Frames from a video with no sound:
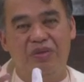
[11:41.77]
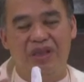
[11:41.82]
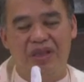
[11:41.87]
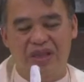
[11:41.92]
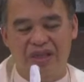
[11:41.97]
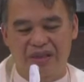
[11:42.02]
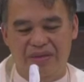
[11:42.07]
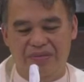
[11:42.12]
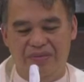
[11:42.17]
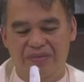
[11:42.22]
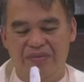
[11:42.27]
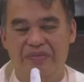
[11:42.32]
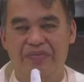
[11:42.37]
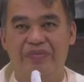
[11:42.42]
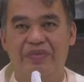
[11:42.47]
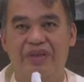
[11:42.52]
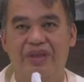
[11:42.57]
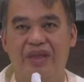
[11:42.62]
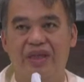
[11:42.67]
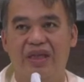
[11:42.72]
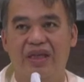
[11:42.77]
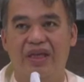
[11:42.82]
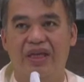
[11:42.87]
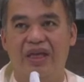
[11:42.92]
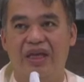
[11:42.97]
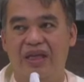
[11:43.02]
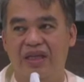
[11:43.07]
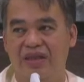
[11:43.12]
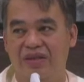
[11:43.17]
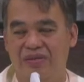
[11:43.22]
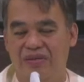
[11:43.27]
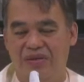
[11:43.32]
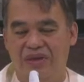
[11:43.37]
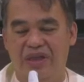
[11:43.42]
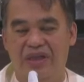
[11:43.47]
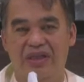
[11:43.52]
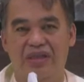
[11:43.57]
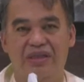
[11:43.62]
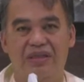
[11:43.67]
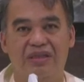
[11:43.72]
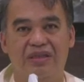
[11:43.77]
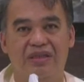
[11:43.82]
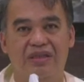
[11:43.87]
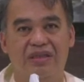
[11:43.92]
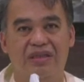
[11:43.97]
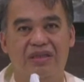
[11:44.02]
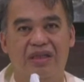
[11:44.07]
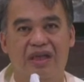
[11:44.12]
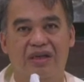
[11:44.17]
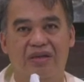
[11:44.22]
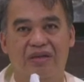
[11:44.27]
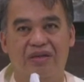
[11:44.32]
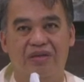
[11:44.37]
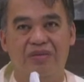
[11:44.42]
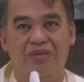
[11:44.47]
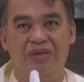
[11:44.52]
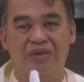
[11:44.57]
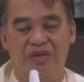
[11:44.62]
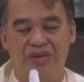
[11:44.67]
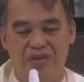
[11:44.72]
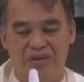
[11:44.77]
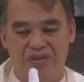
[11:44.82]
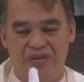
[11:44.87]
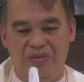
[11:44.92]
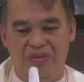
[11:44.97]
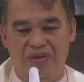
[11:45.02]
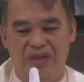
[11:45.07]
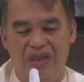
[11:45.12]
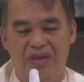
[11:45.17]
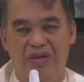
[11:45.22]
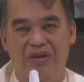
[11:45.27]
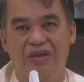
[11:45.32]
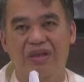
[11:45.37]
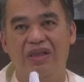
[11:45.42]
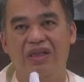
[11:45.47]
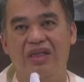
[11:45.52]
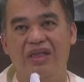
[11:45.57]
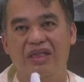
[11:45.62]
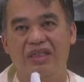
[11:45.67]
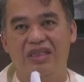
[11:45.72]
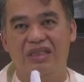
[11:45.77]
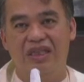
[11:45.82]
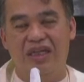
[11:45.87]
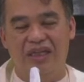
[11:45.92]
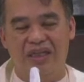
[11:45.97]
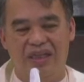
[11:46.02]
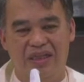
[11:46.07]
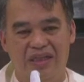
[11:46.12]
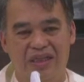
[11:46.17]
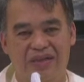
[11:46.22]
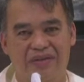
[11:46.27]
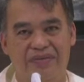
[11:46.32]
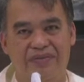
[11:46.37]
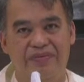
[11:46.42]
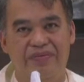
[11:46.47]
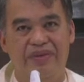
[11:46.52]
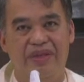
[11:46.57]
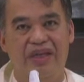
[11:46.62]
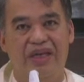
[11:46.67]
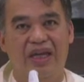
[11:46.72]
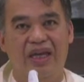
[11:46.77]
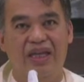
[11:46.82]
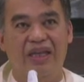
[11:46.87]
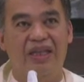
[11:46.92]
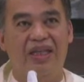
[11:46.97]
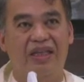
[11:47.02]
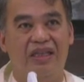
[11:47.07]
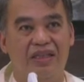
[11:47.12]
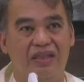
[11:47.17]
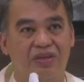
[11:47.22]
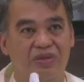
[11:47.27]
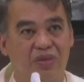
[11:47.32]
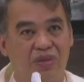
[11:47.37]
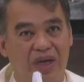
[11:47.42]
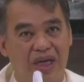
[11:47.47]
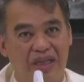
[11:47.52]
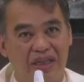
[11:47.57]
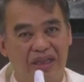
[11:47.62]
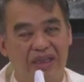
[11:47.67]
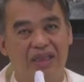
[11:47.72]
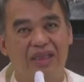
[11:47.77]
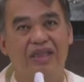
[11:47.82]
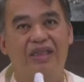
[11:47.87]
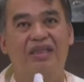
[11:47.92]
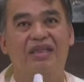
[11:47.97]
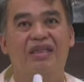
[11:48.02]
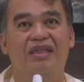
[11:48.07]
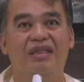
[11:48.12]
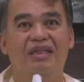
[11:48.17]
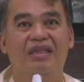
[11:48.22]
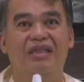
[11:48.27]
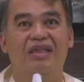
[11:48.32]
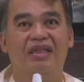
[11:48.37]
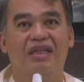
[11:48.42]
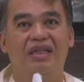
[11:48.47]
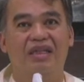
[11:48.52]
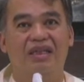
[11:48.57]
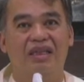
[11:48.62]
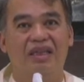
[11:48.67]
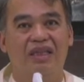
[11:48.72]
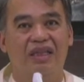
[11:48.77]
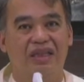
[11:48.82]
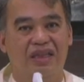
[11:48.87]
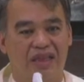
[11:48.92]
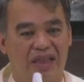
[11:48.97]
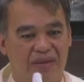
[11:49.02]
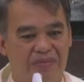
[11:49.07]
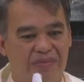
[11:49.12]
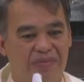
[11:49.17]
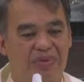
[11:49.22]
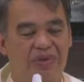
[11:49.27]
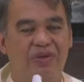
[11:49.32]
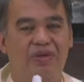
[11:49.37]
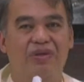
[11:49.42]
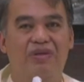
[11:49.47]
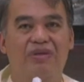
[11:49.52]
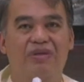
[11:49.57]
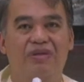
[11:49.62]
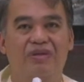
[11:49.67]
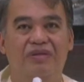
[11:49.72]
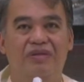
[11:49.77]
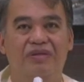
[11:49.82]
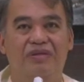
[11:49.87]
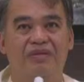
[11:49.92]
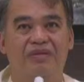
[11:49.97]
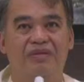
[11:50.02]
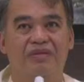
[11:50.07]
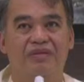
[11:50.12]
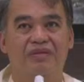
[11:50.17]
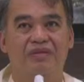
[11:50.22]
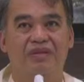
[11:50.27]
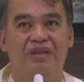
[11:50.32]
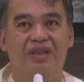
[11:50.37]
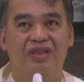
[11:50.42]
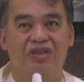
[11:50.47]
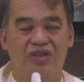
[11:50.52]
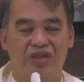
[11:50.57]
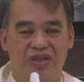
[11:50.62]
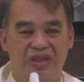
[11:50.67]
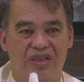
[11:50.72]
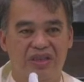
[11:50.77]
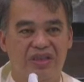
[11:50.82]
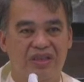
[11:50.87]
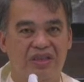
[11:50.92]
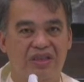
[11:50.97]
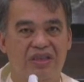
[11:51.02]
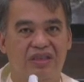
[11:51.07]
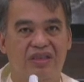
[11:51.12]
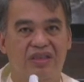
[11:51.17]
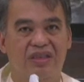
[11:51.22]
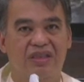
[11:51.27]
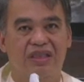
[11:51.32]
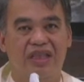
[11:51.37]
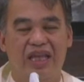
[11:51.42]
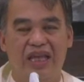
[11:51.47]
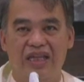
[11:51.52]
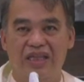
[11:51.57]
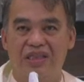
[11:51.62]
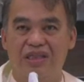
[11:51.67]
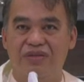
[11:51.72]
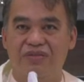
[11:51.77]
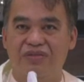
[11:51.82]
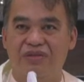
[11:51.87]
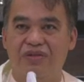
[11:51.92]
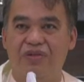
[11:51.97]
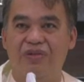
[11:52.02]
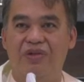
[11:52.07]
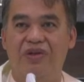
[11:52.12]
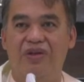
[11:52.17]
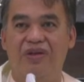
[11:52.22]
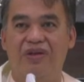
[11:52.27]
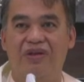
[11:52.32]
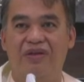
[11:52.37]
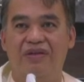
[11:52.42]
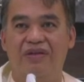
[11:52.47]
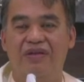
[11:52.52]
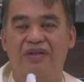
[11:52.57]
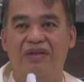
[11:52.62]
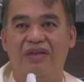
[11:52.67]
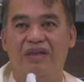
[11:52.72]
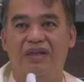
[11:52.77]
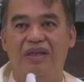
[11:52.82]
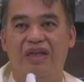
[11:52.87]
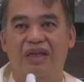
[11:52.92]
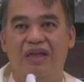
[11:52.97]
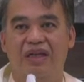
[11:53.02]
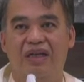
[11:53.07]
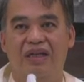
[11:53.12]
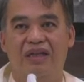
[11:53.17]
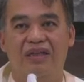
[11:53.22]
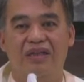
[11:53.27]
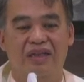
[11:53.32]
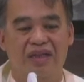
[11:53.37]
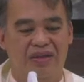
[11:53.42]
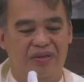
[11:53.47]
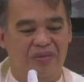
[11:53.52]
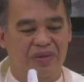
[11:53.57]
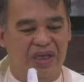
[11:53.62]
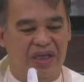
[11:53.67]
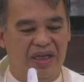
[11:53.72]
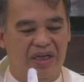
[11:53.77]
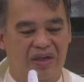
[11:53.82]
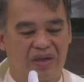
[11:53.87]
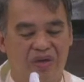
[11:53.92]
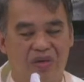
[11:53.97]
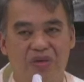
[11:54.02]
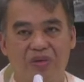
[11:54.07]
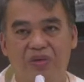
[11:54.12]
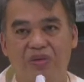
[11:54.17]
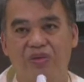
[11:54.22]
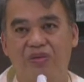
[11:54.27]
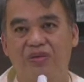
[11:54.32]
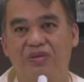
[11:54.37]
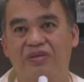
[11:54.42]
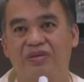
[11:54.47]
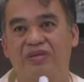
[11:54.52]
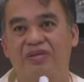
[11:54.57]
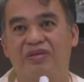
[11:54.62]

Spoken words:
Him, and towards our communion with each other. And that is what the temple, the church, stands for, that we are called